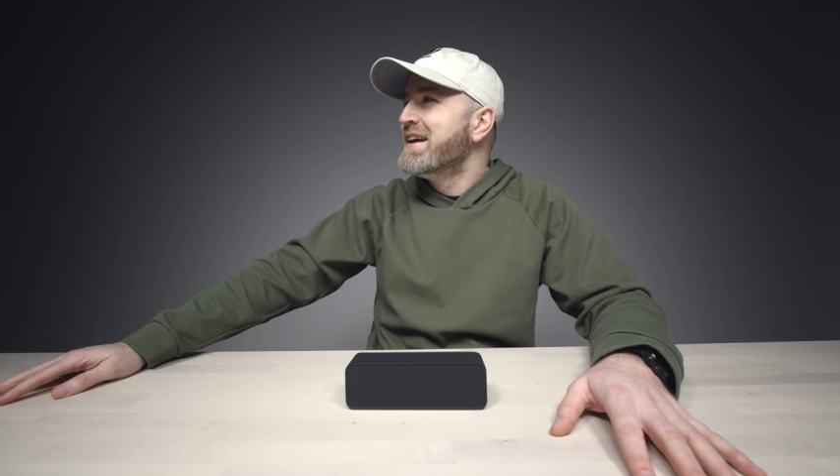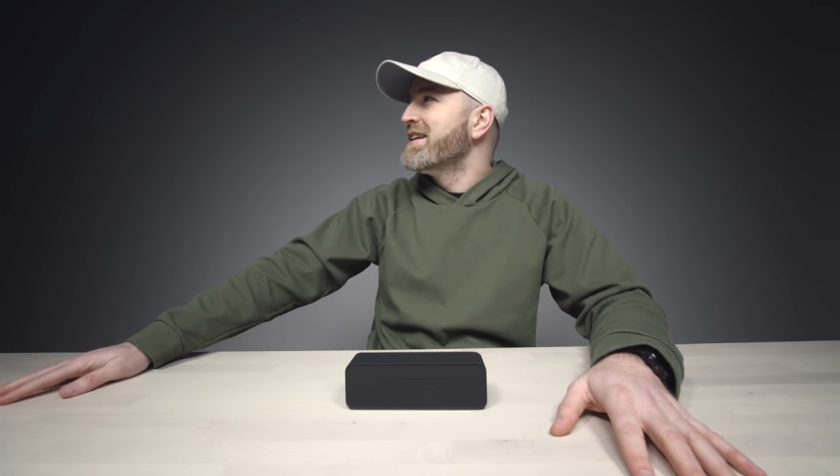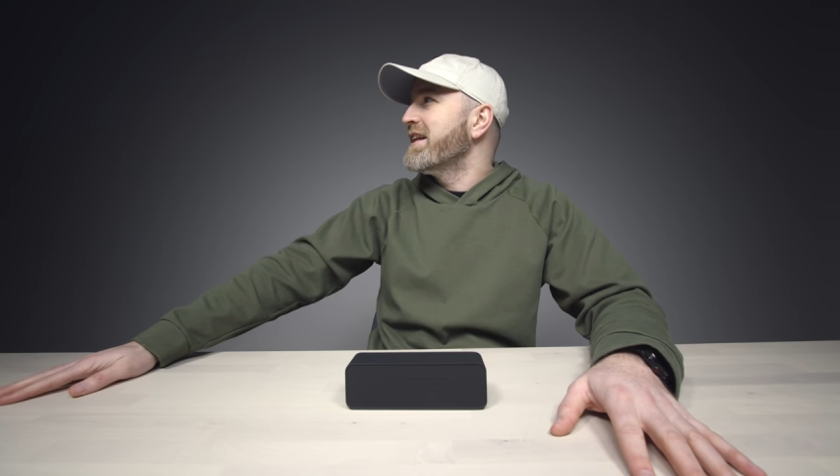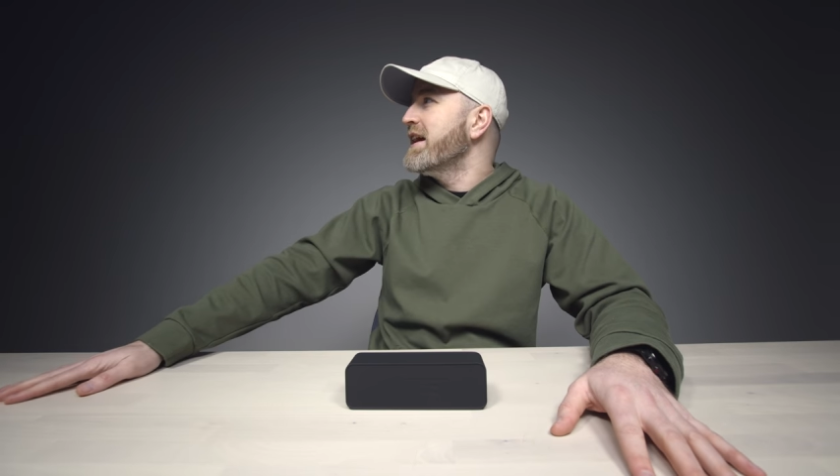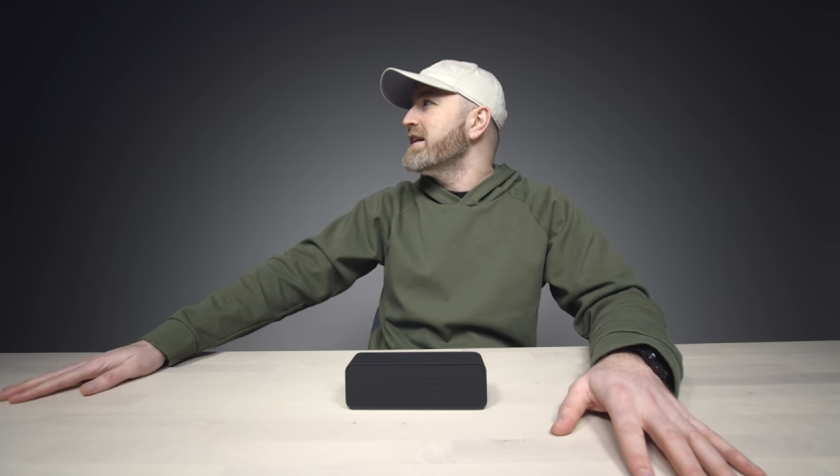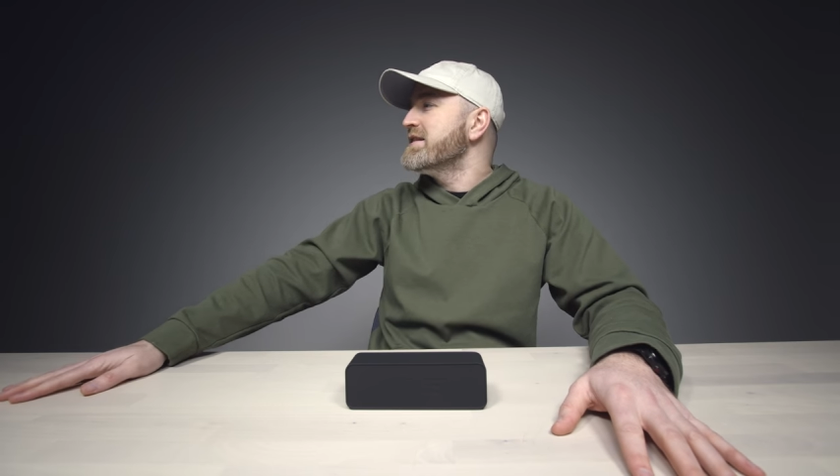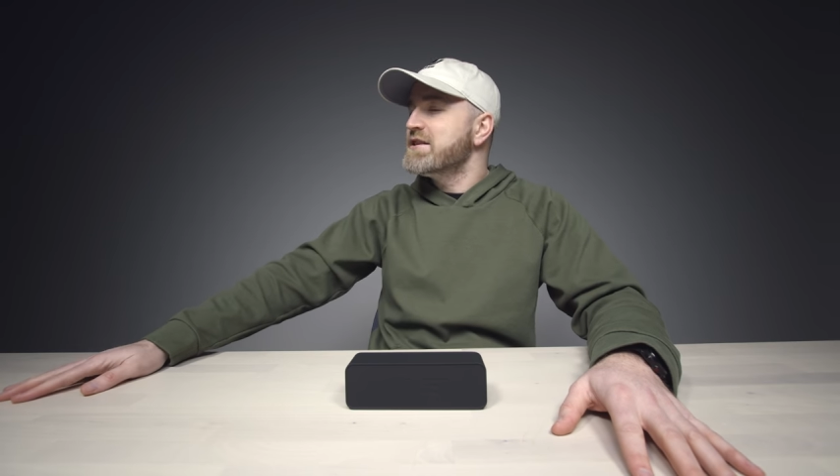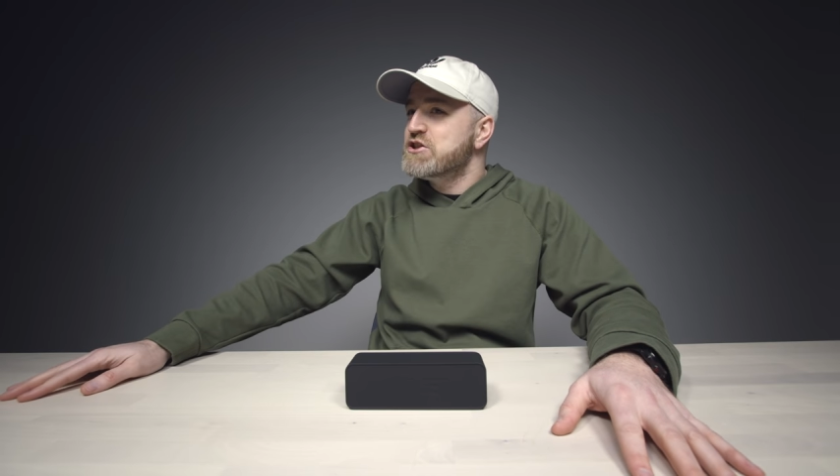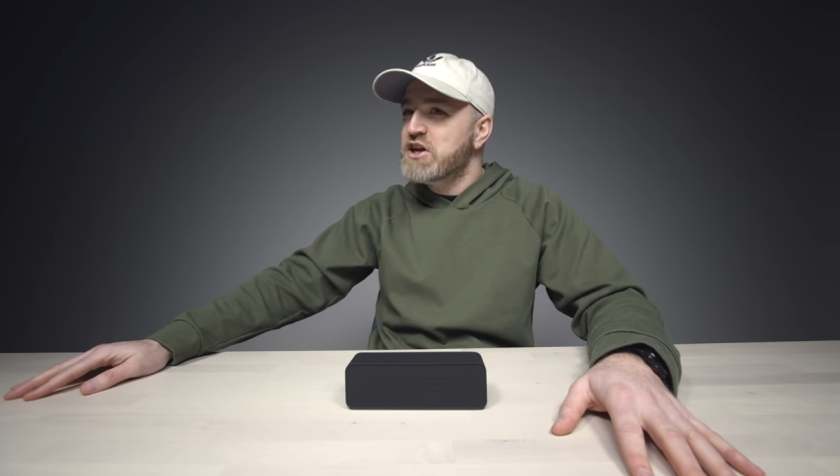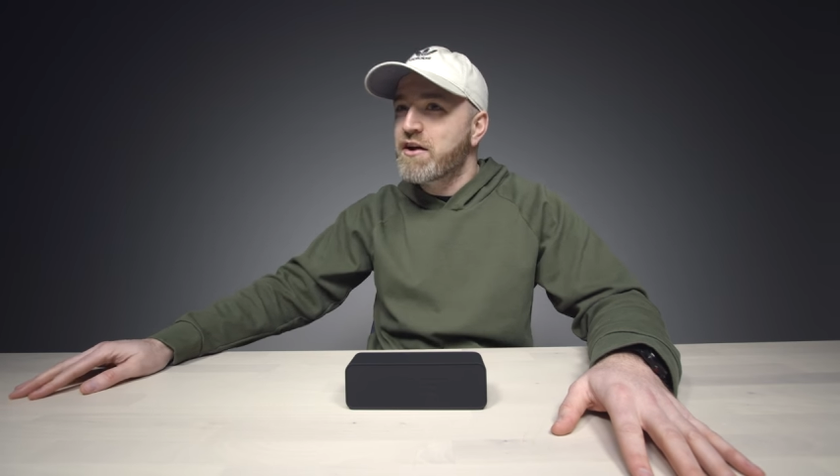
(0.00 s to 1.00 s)
Ladies
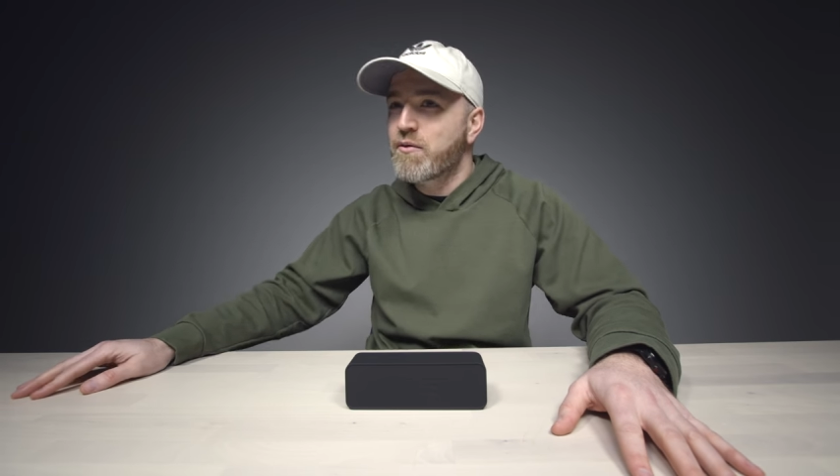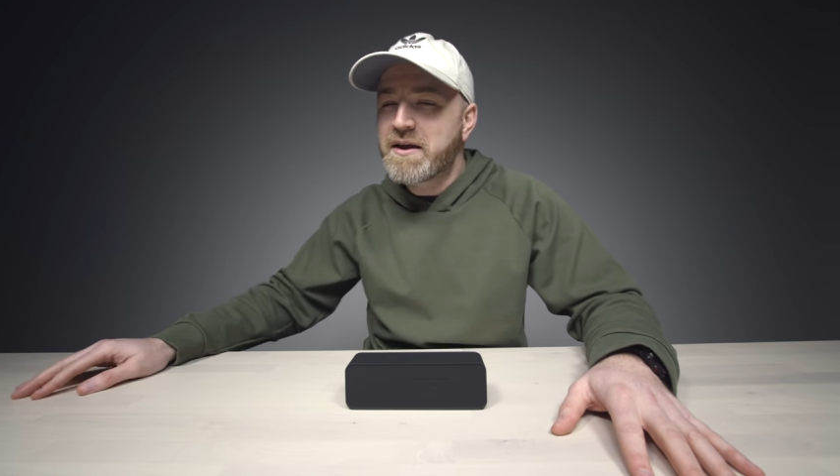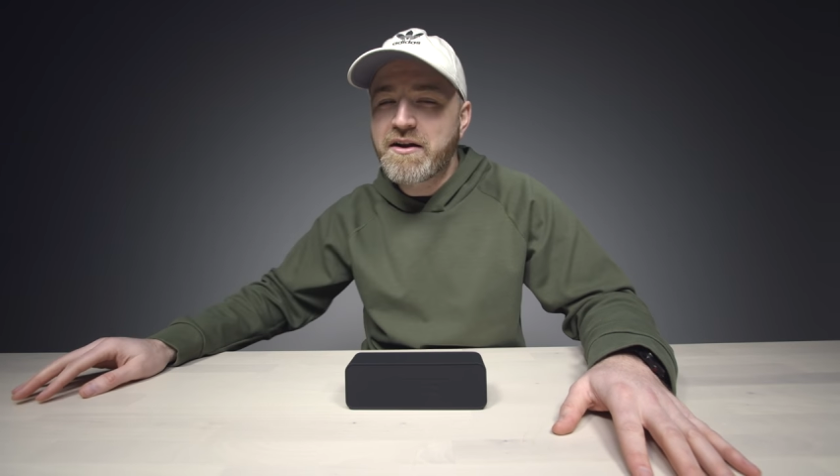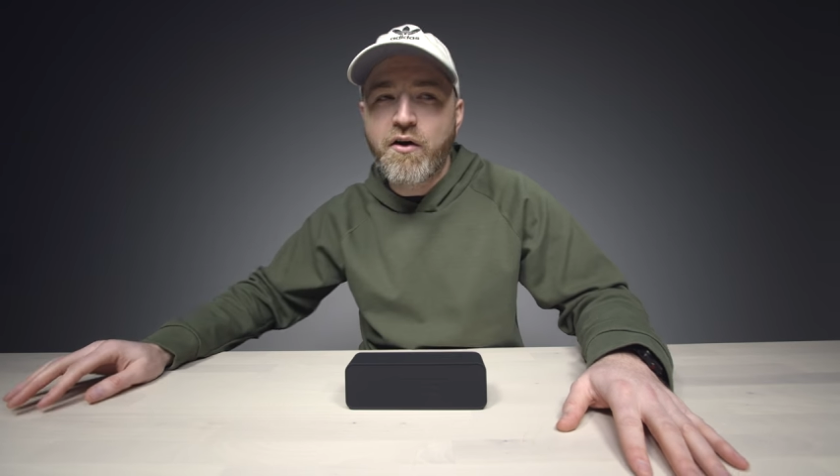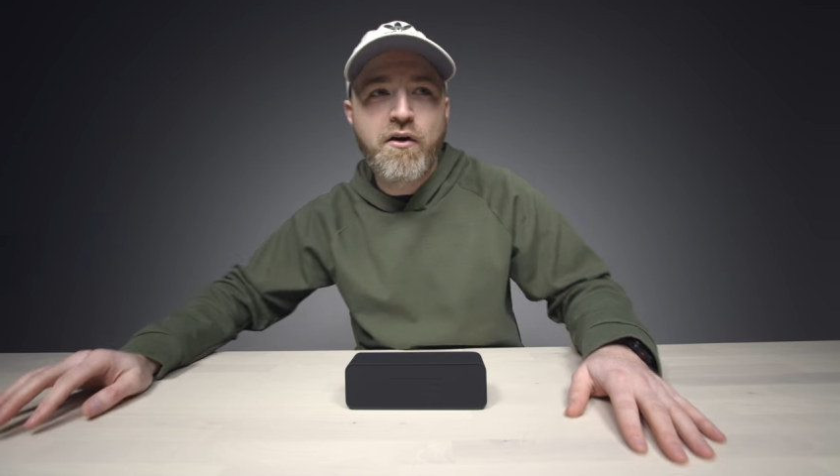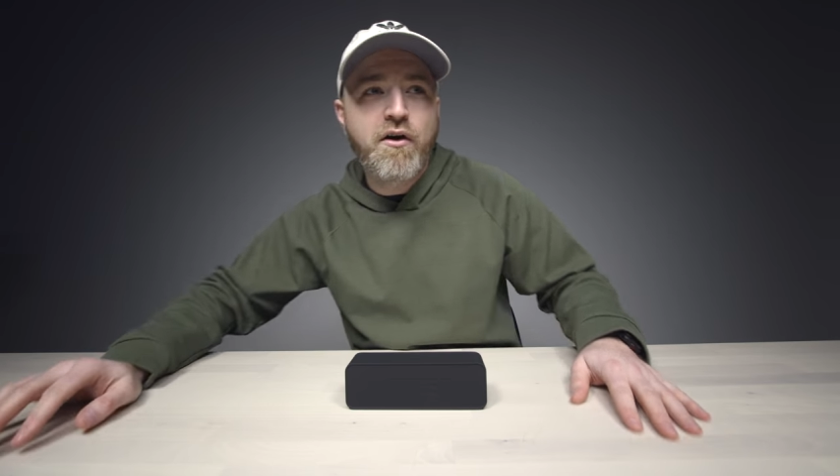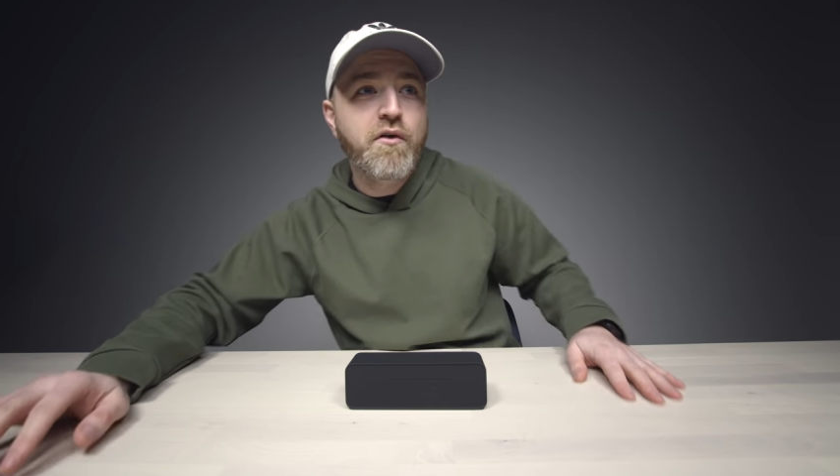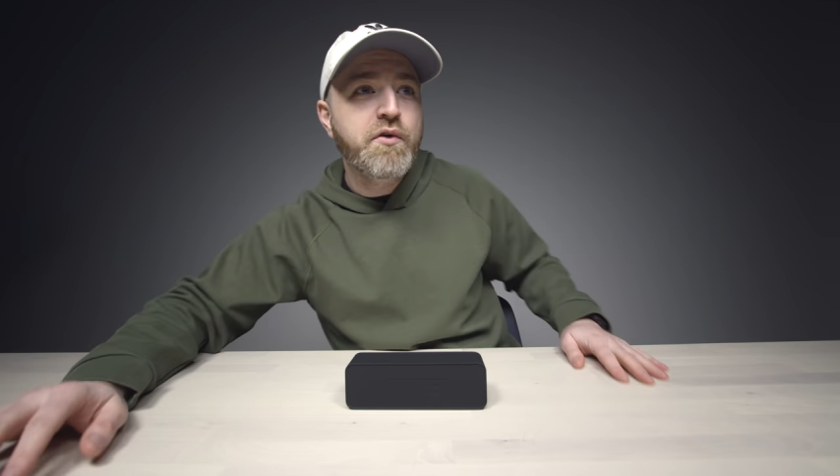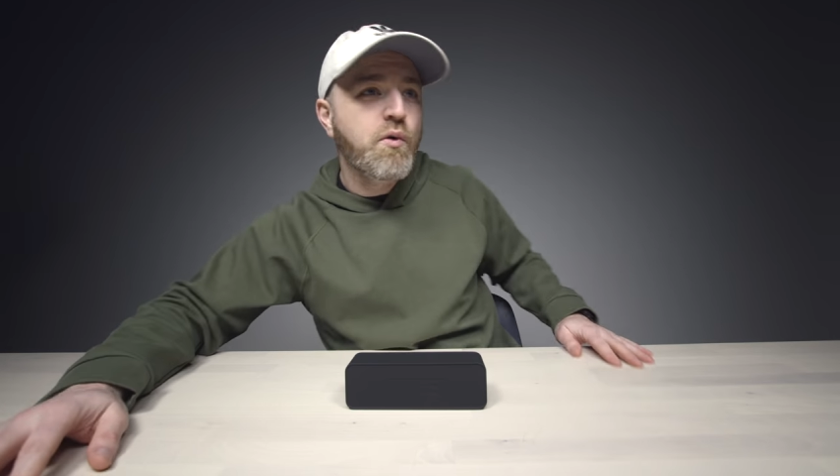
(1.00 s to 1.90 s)
and gentlemen, all the